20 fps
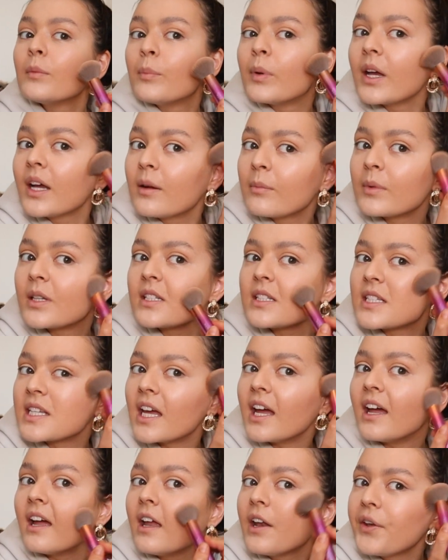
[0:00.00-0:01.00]

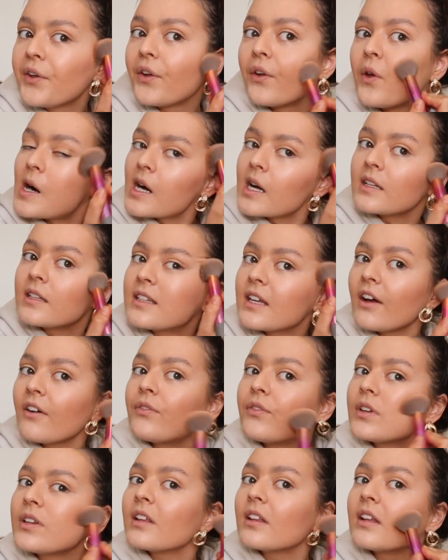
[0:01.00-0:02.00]
pigmented. I
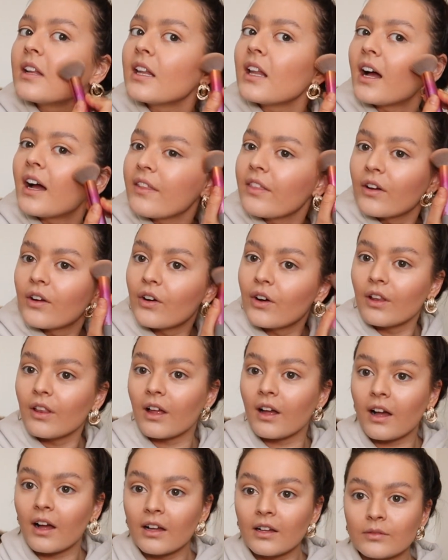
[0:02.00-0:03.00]
definitely like the
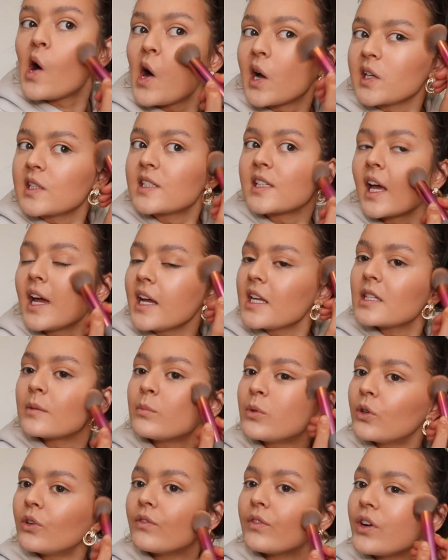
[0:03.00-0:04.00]
colour. I'd say it's
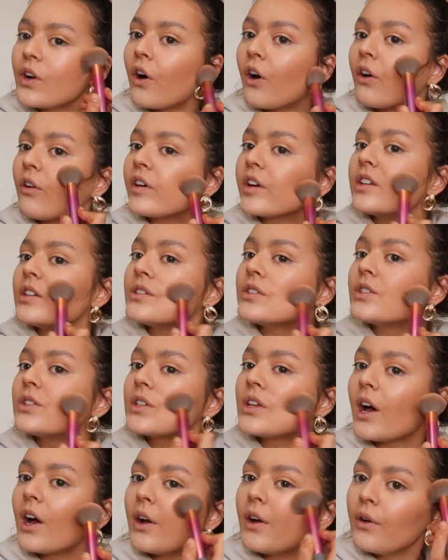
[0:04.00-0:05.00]
more of an orange
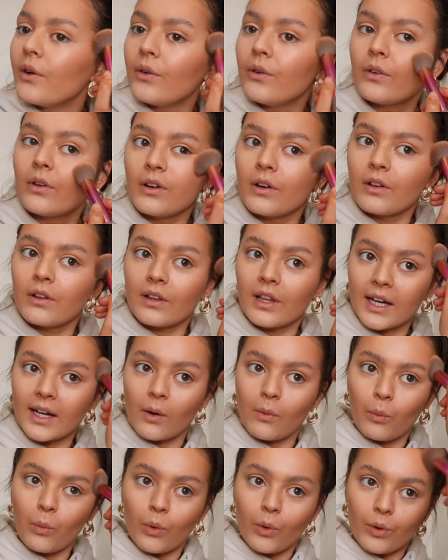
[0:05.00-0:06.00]
tone, like
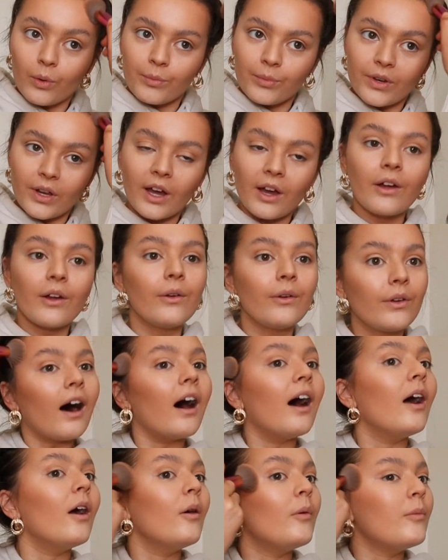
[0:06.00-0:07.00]
a warm
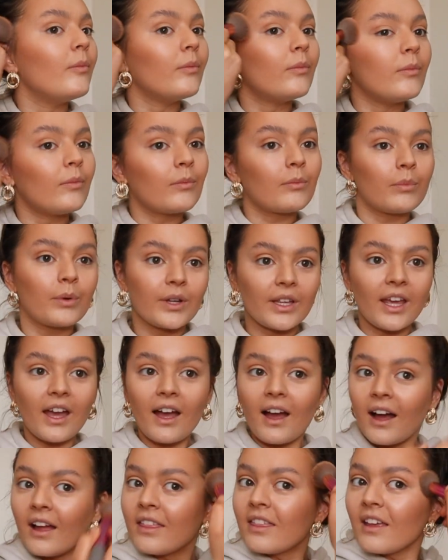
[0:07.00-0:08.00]
tone. But yeah,
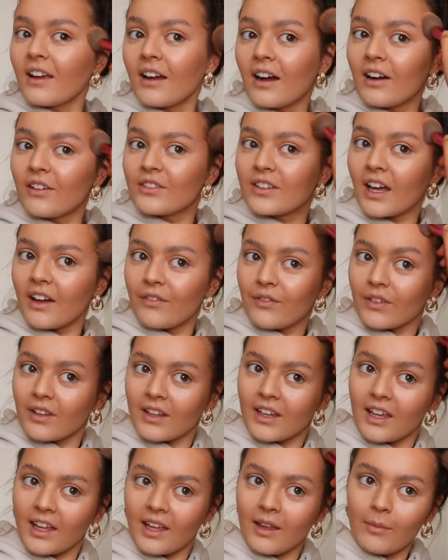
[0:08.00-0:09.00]
I think I'll
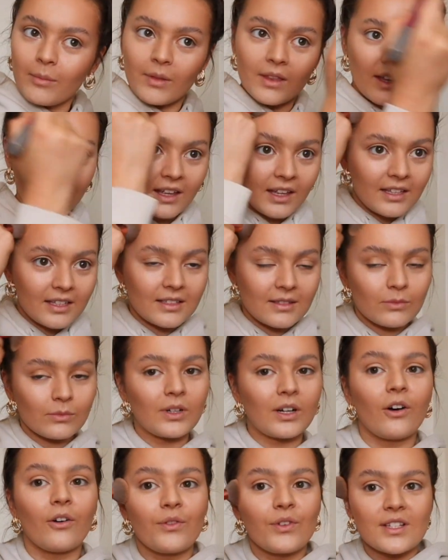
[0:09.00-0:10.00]
definitely keep this.
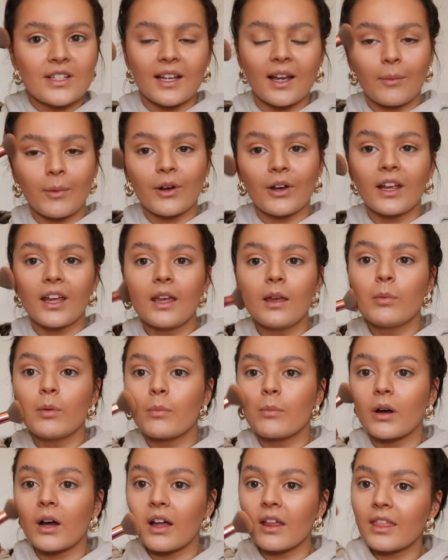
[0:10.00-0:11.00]
Well, obviously I'm going to keep
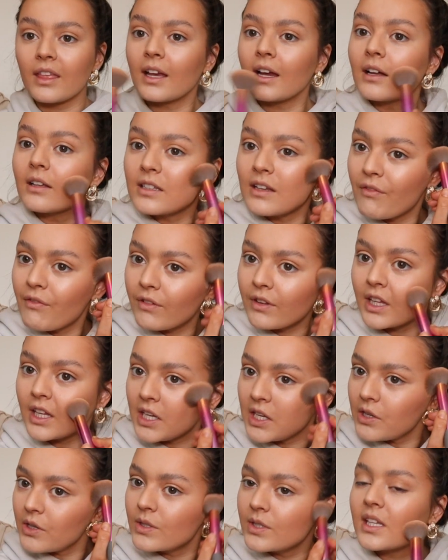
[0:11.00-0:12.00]
it, but I think I'll definitely
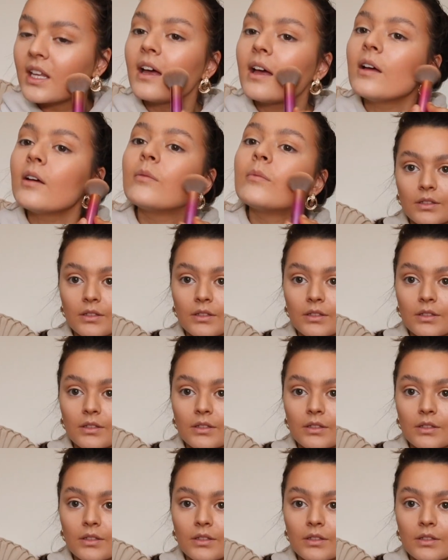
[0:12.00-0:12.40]
use it.